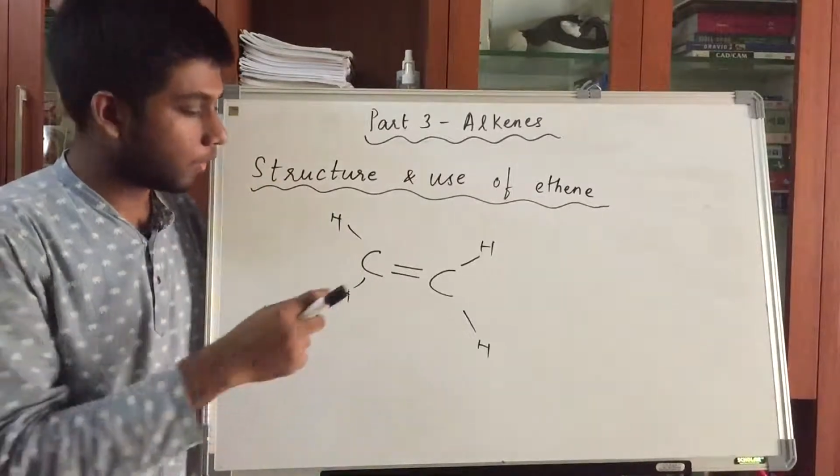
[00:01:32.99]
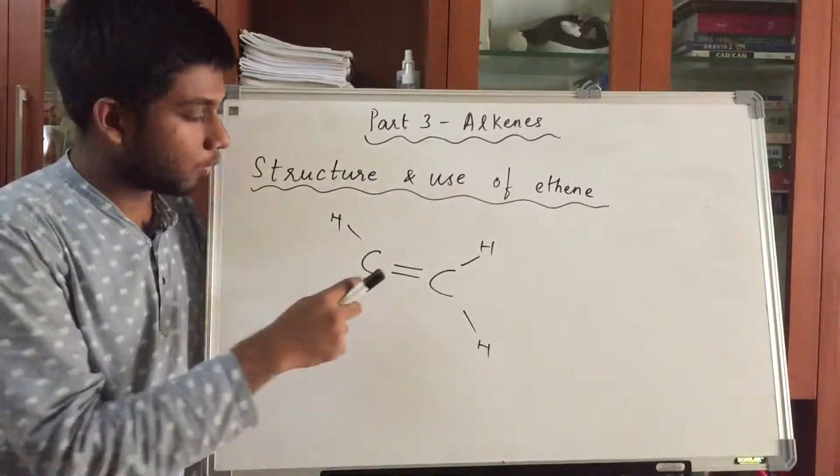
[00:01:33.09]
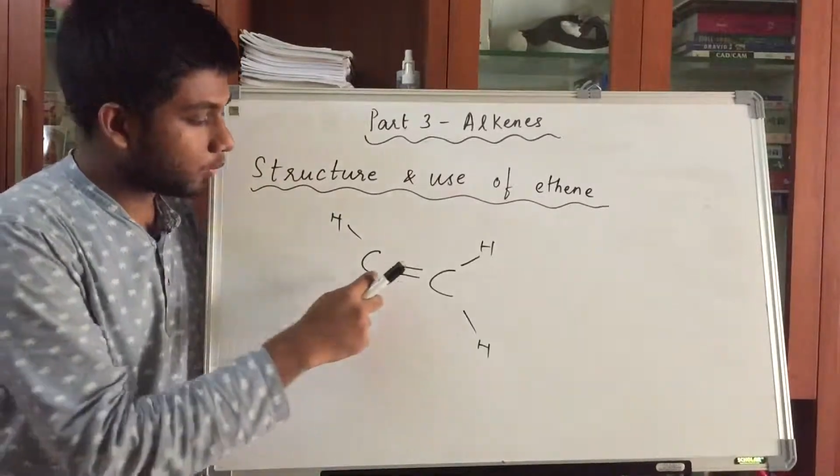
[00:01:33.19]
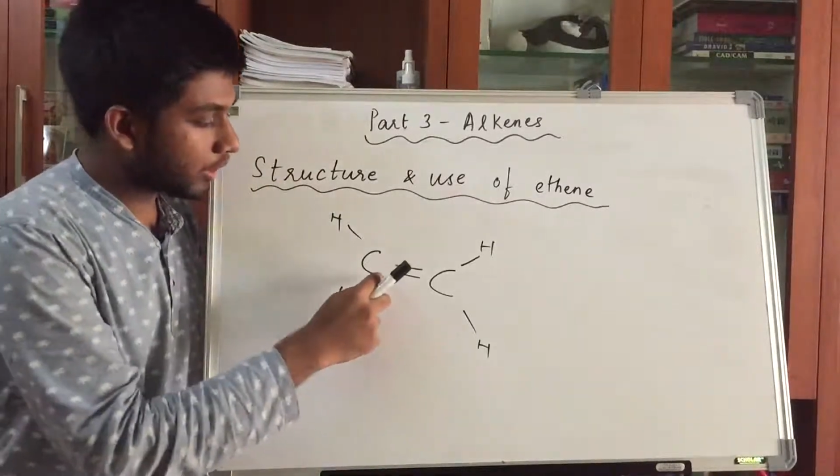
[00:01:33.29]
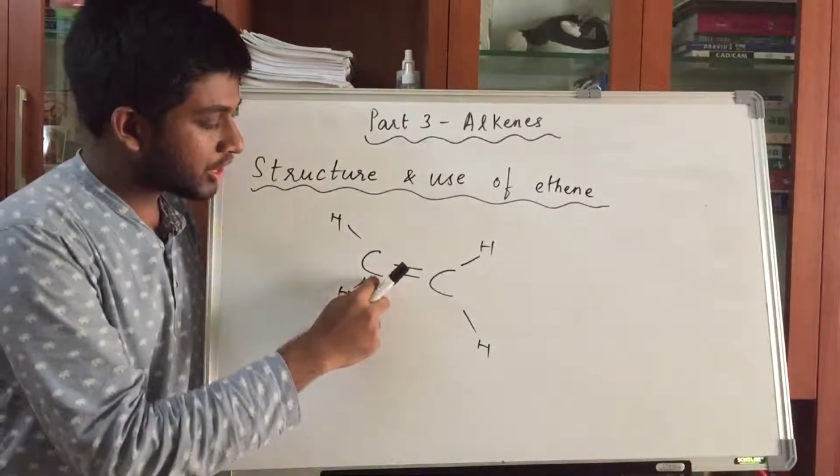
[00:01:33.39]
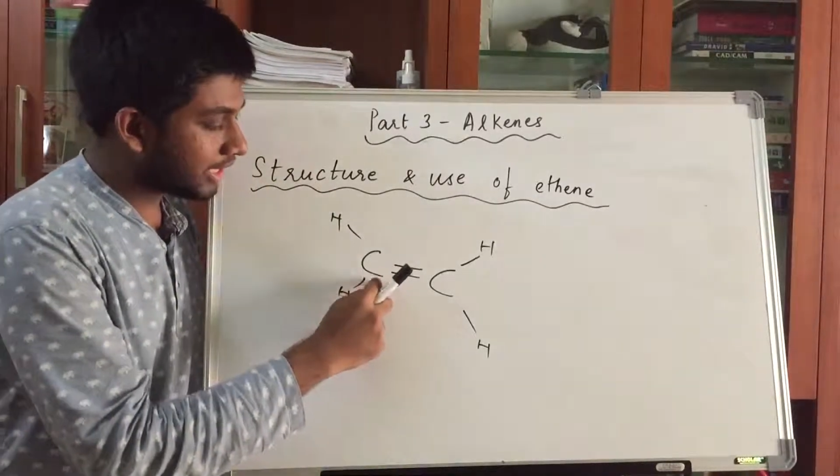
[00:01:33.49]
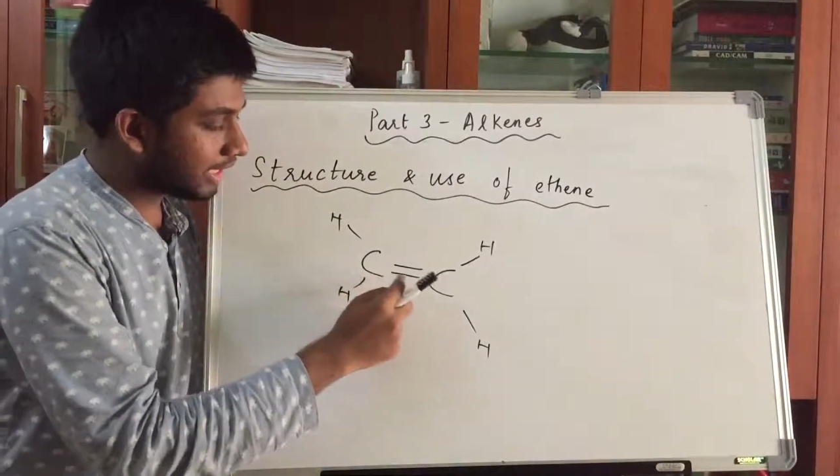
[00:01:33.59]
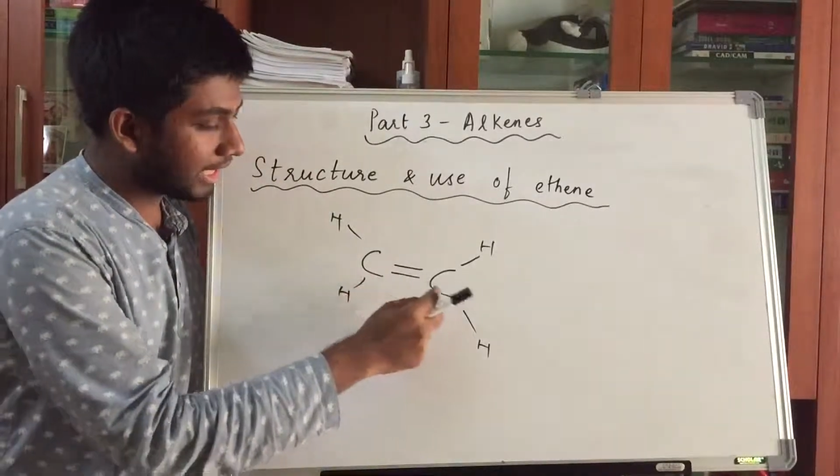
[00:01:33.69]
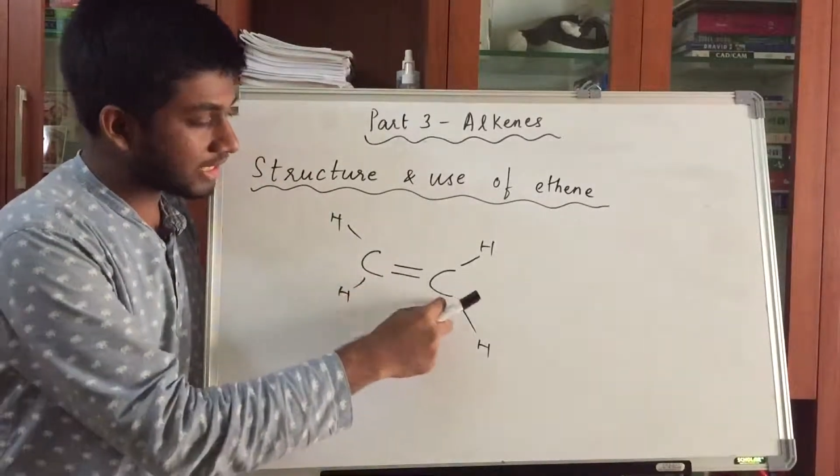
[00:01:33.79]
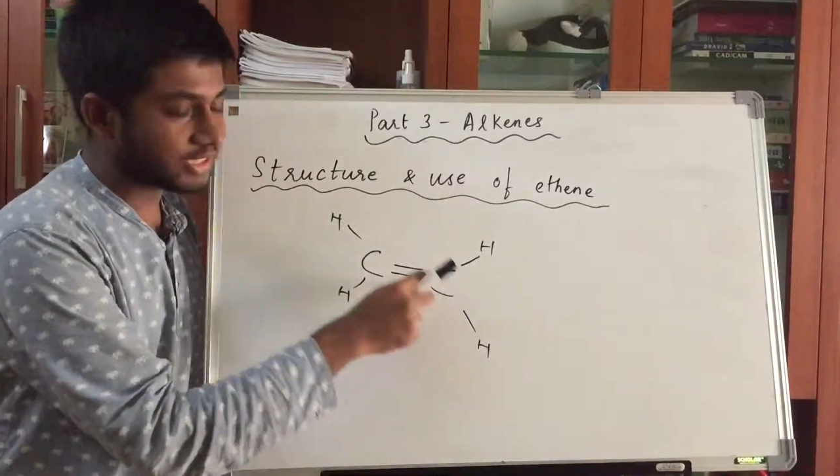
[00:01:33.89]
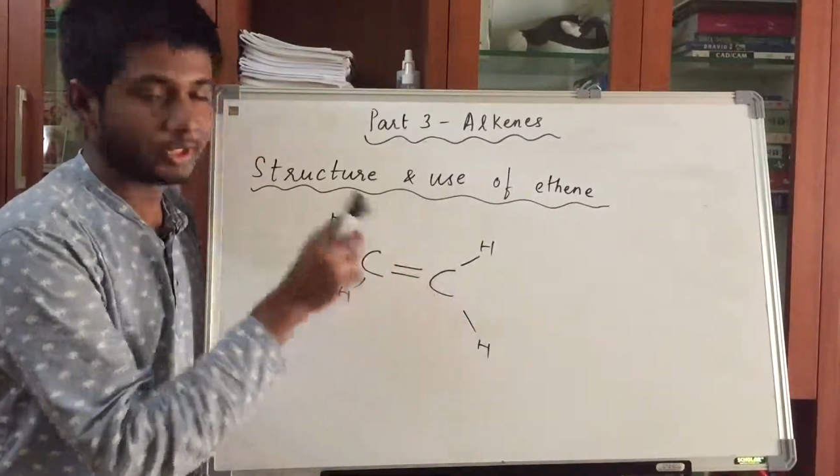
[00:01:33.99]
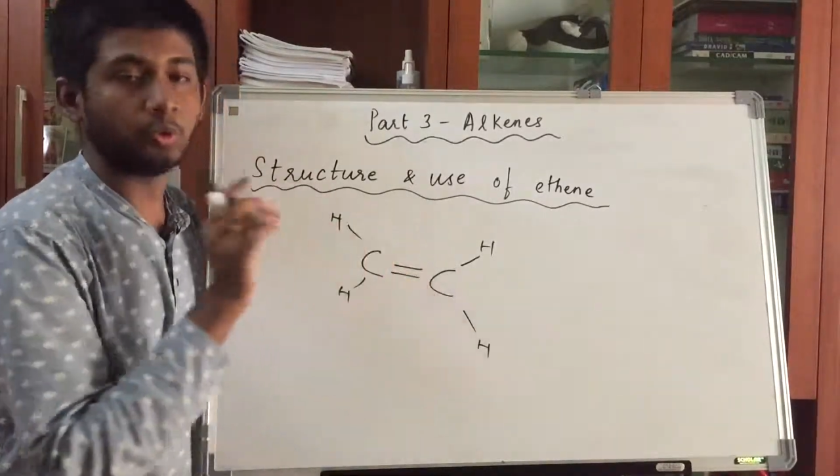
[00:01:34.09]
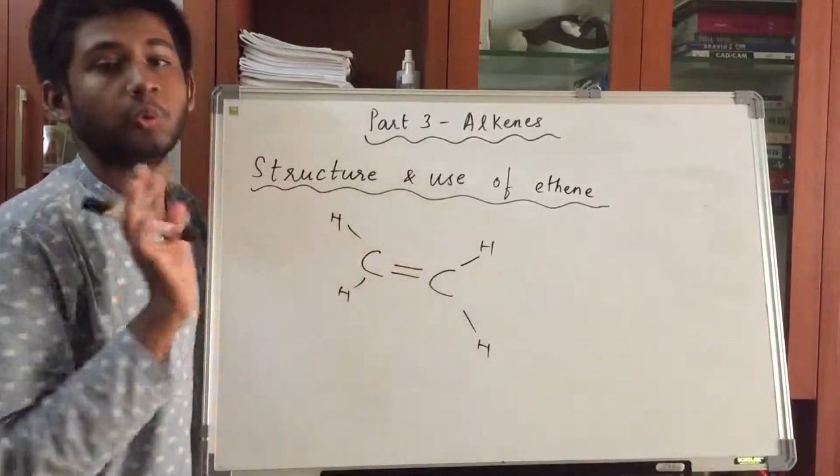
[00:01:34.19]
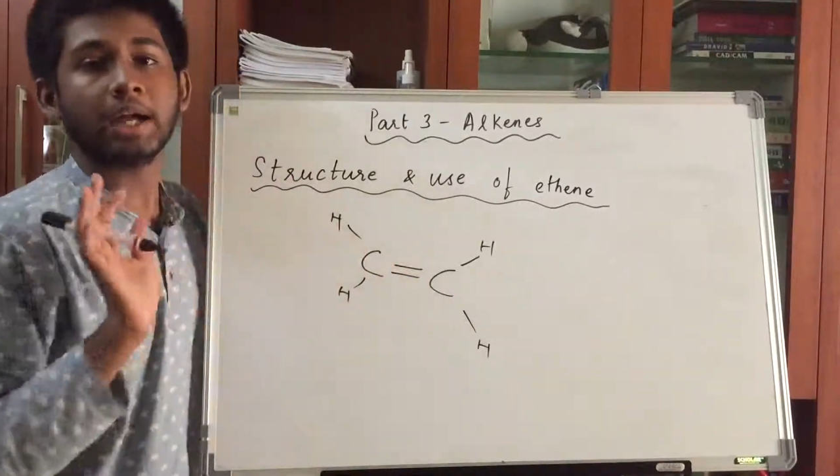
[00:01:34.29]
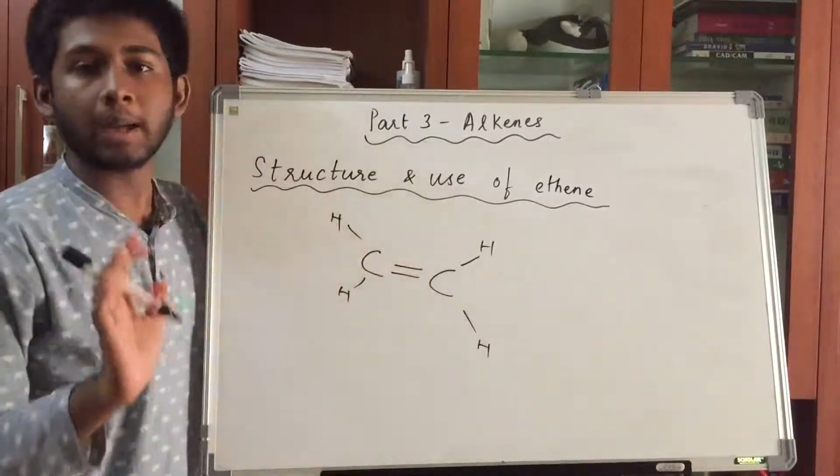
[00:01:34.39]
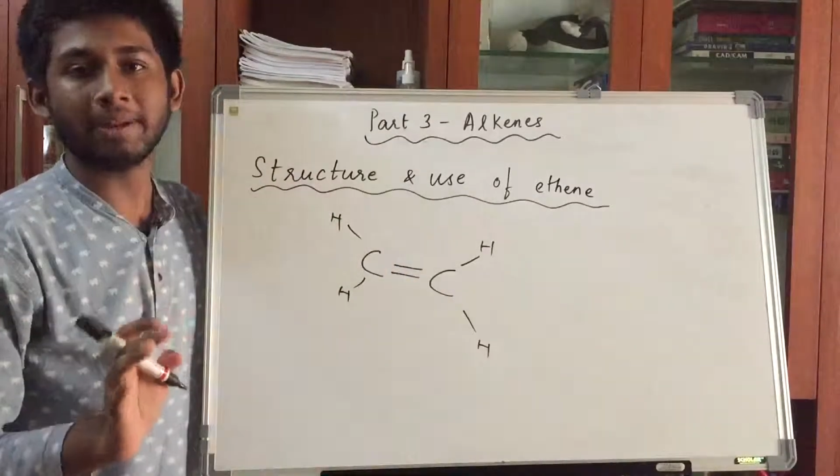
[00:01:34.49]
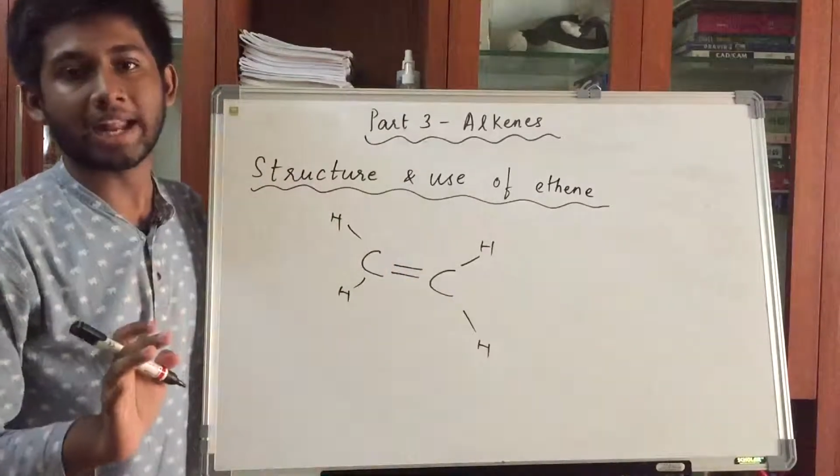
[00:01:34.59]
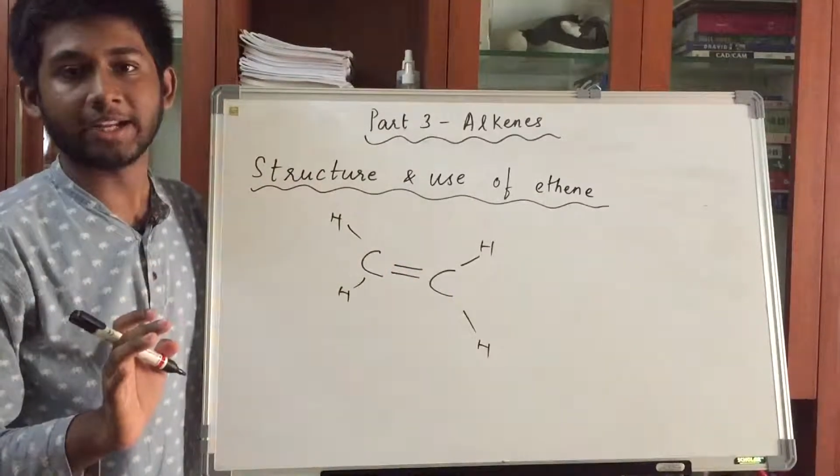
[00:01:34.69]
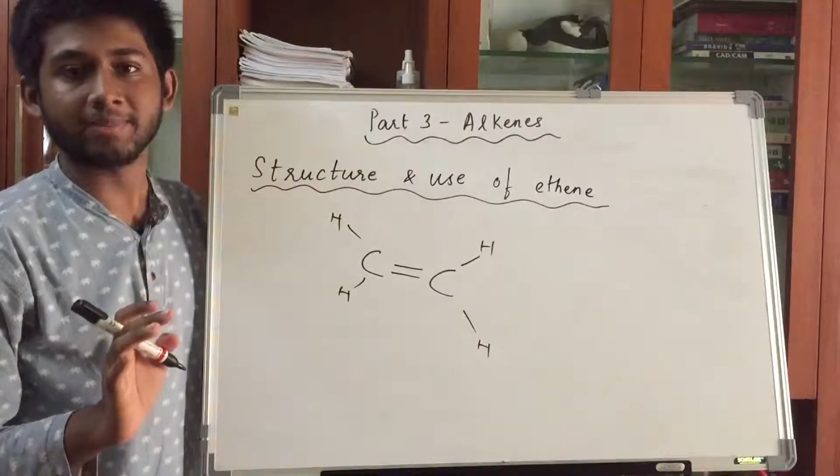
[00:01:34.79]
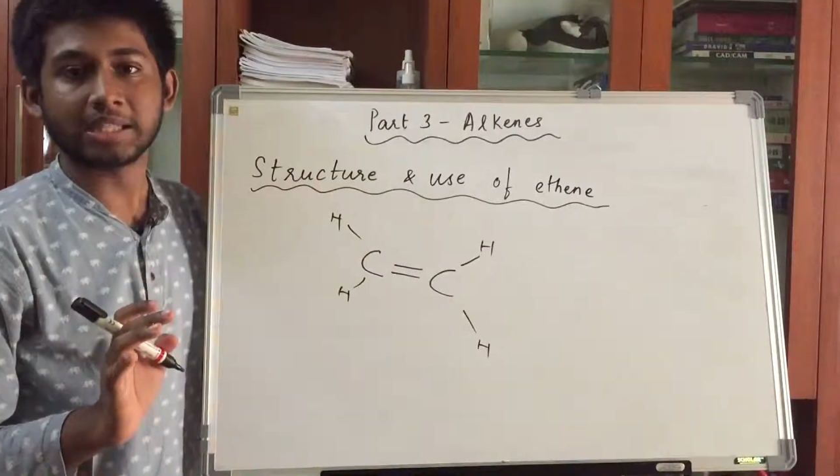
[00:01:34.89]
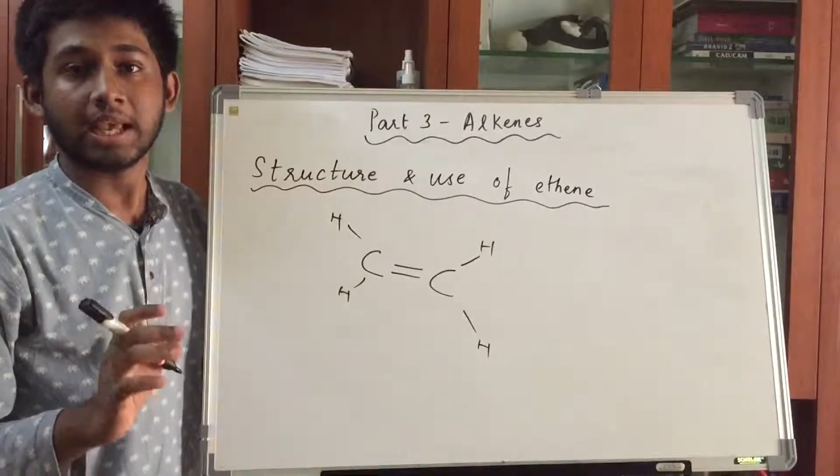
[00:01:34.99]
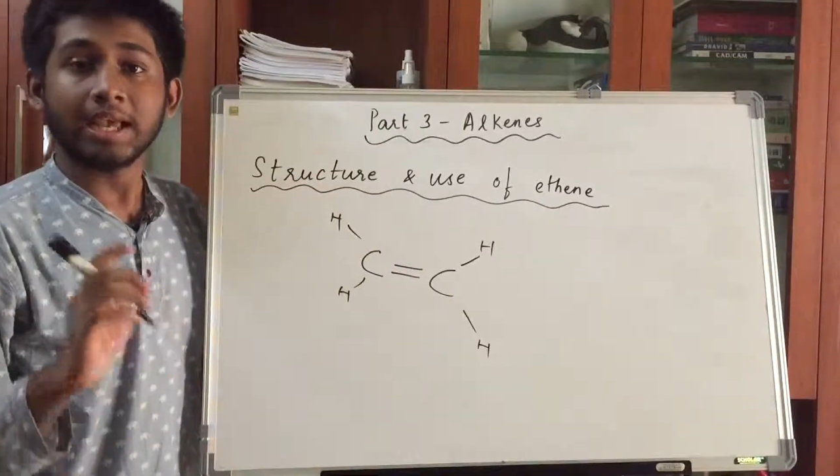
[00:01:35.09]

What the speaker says: which links the 2 carbon atoms.